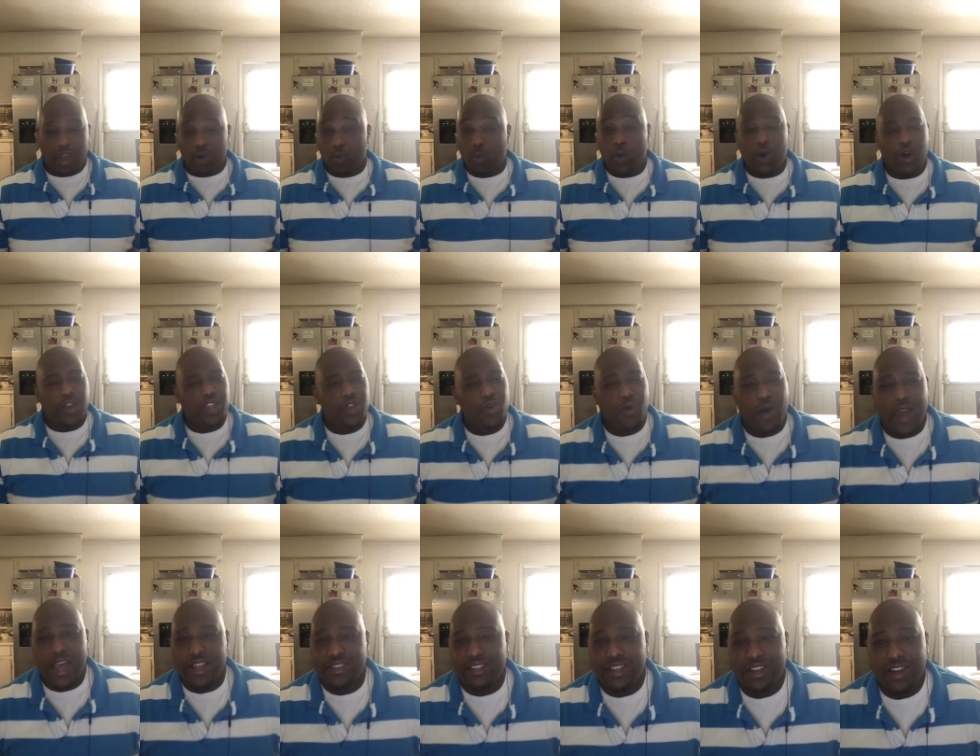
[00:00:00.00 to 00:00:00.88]
Will you
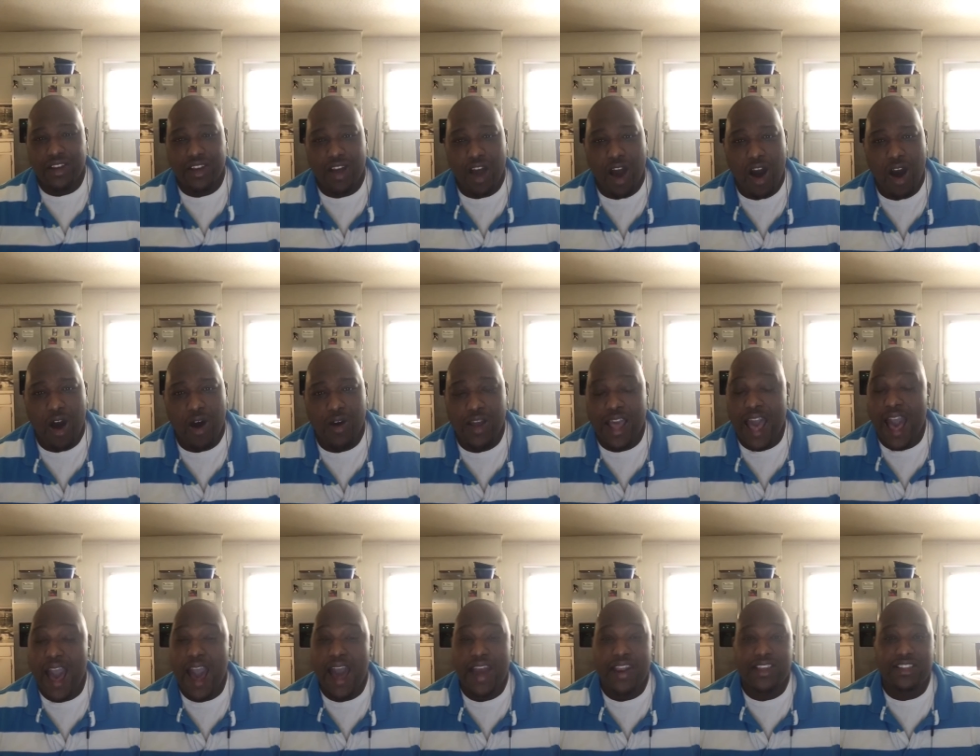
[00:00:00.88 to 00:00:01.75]
answer the call?
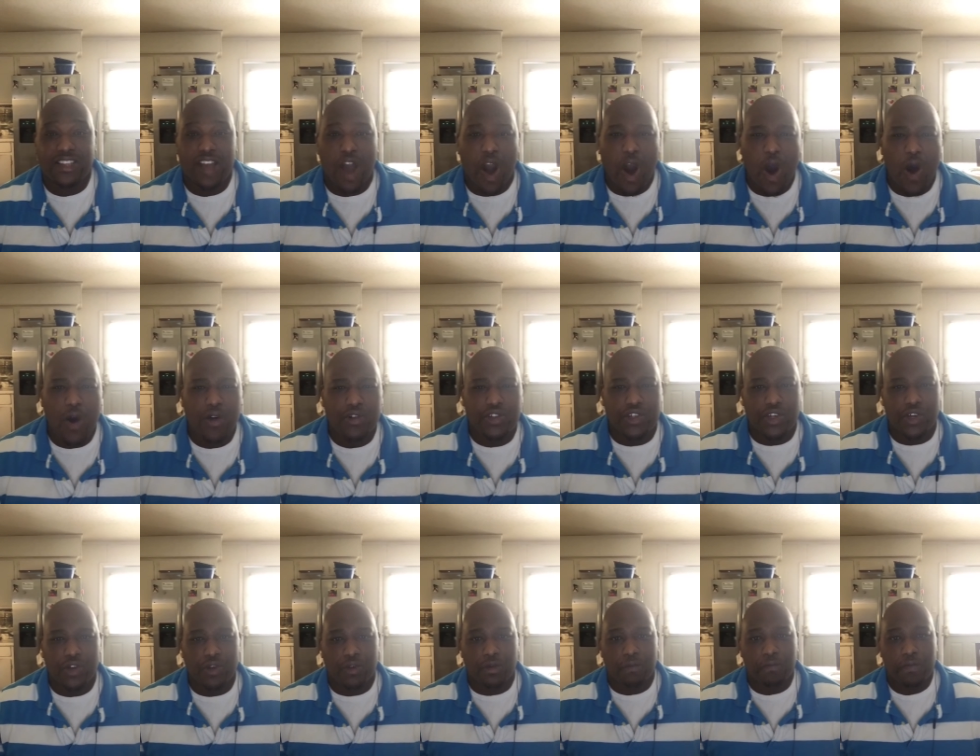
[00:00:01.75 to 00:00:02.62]
God has called
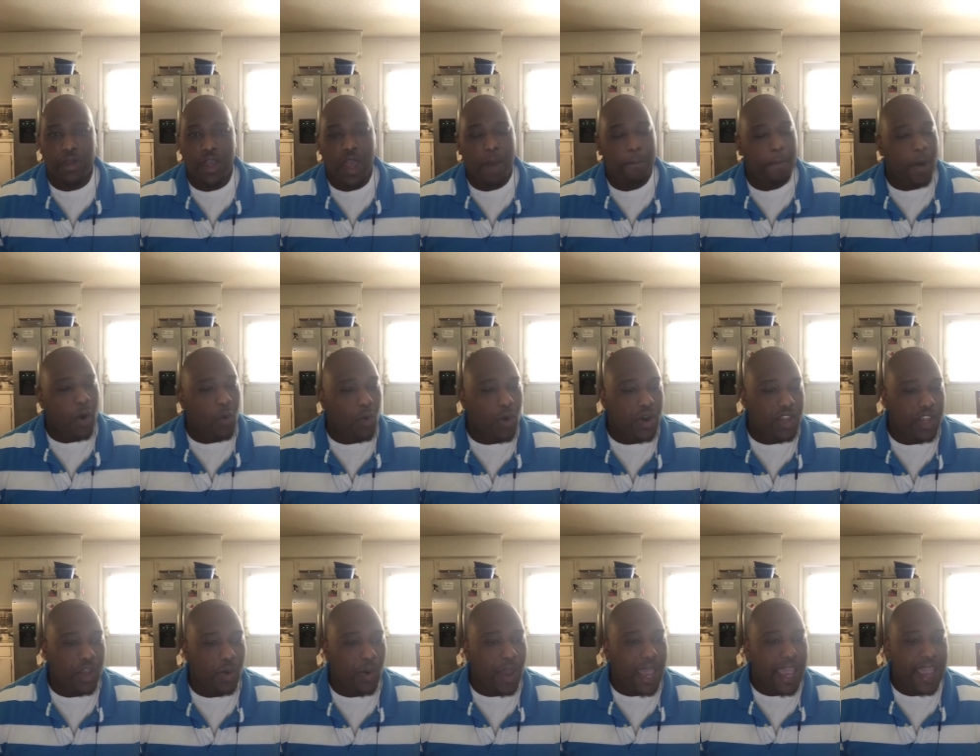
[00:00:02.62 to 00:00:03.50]
you, but will
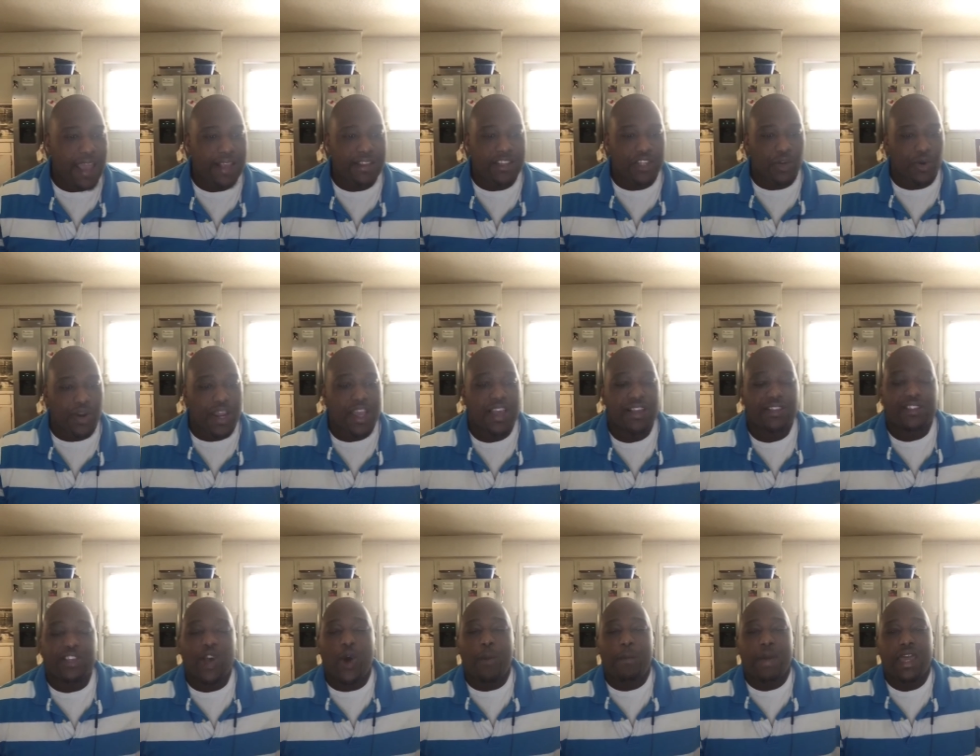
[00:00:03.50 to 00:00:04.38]
you answer it?
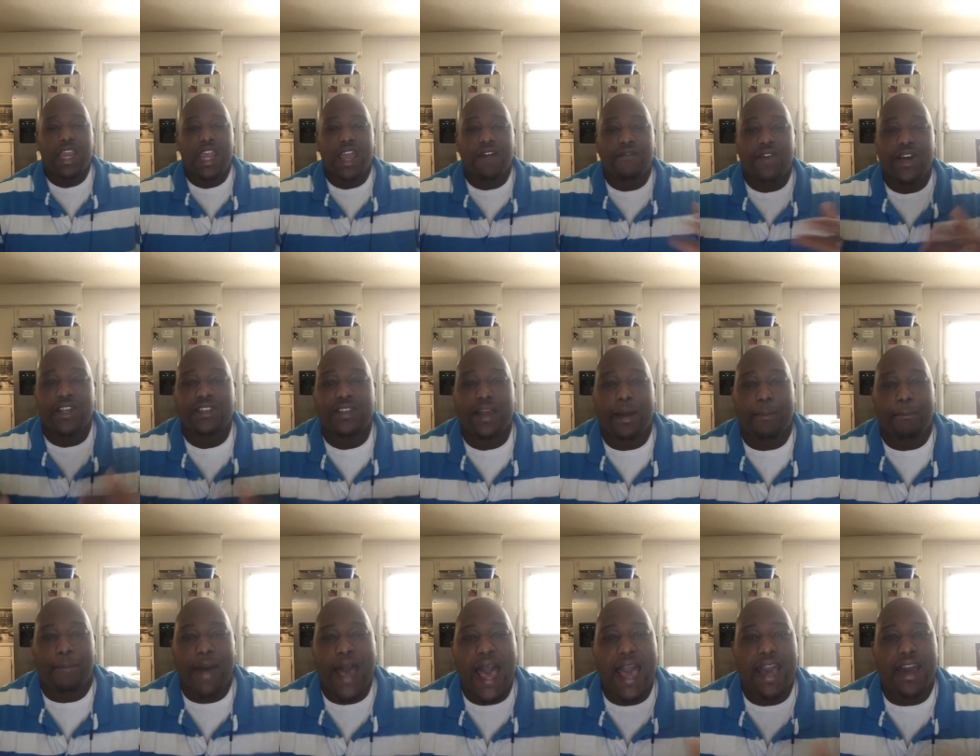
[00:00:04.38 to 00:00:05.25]
So many of us are
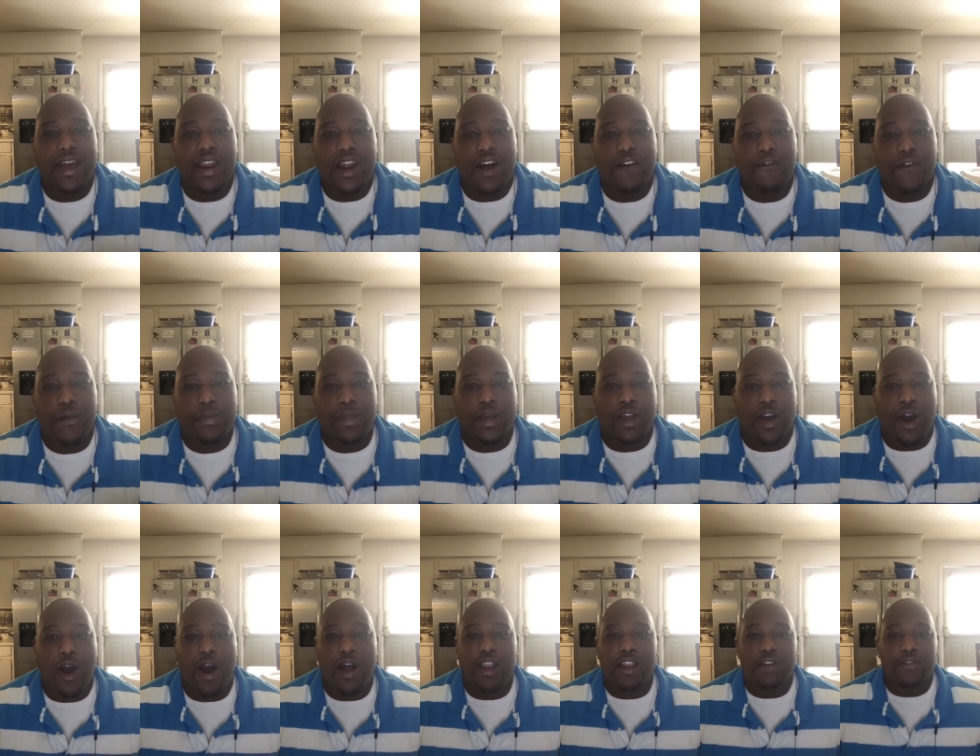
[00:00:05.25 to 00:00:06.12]
backing up from the
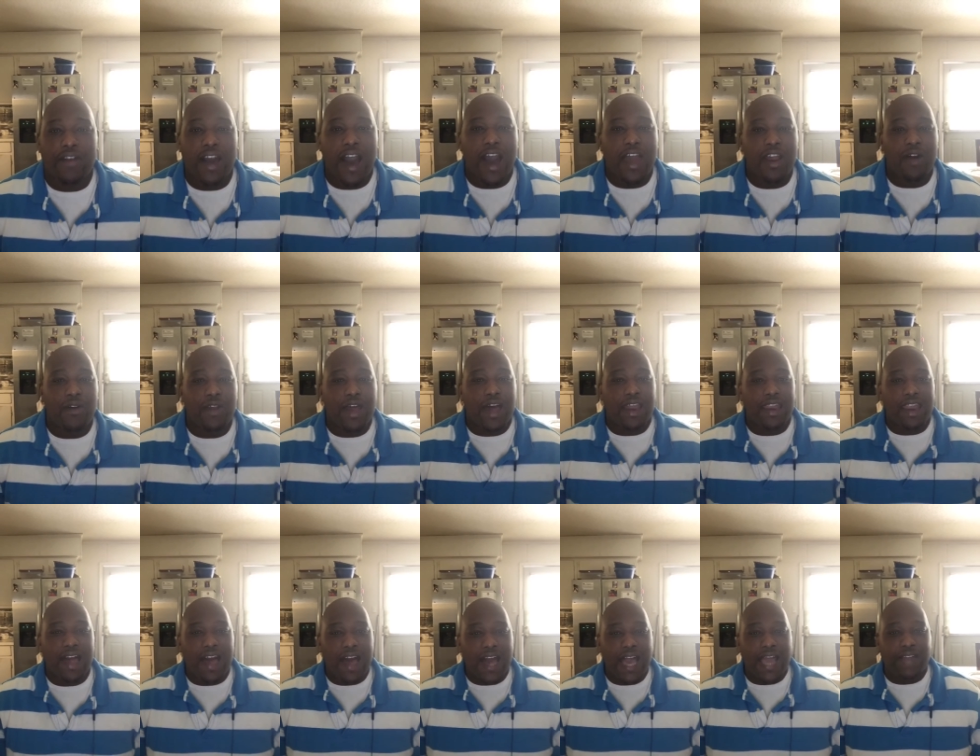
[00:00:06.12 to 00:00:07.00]
call of God on our
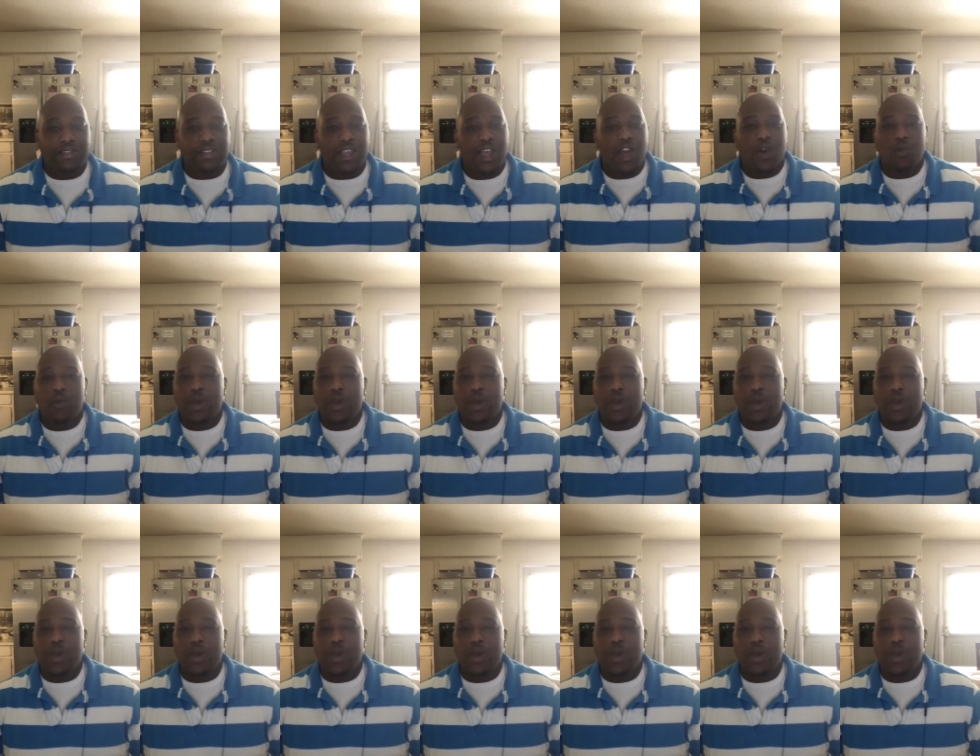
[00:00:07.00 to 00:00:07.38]
lives.